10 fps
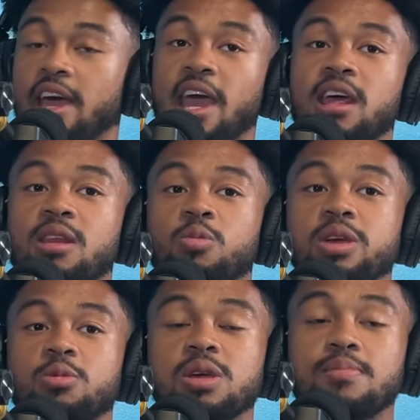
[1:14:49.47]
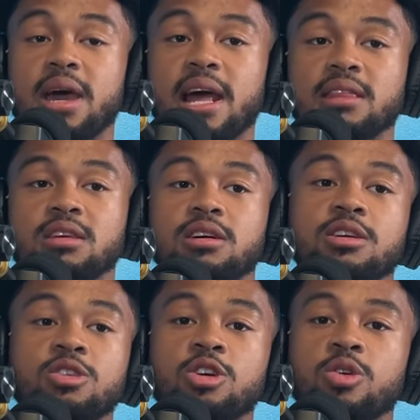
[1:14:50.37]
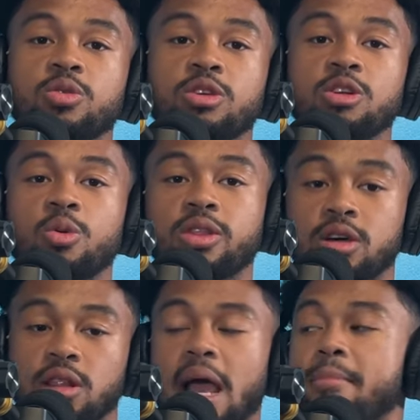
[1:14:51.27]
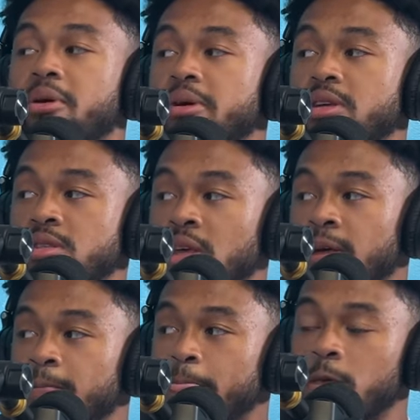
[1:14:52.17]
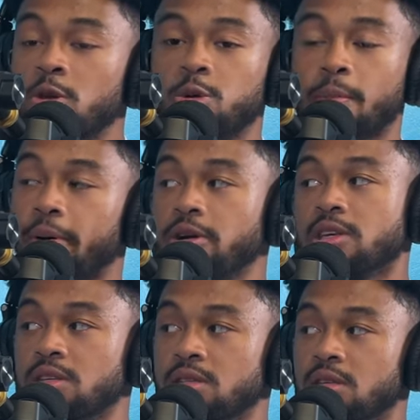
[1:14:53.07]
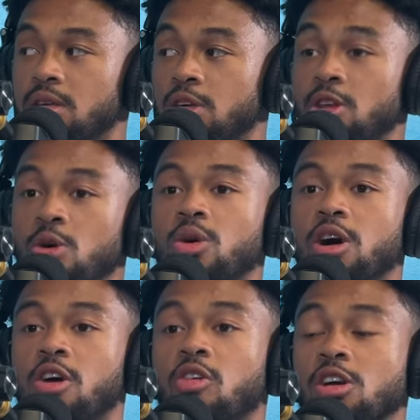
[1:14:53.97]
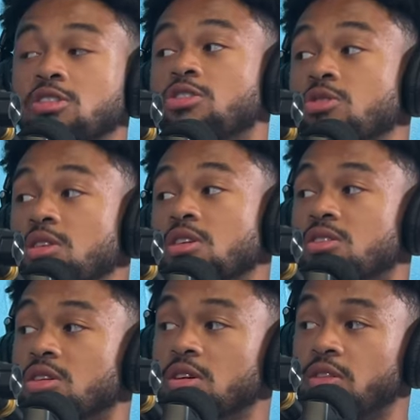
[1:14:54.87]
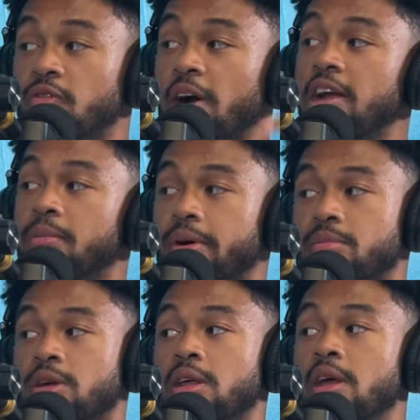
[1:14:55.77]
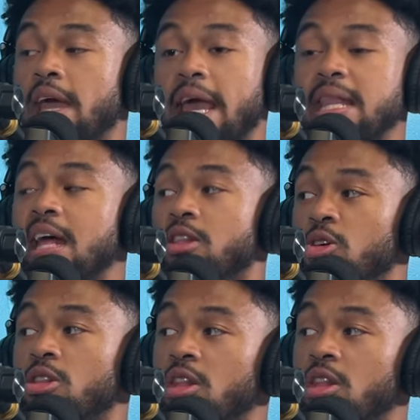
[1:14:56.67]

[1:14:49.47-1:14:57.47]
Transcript: And we we met at the you know you know where the library is mm. you know where the park is mm-hmm. you know across the street there's the the fire department yeah, yeah, yeah. and that little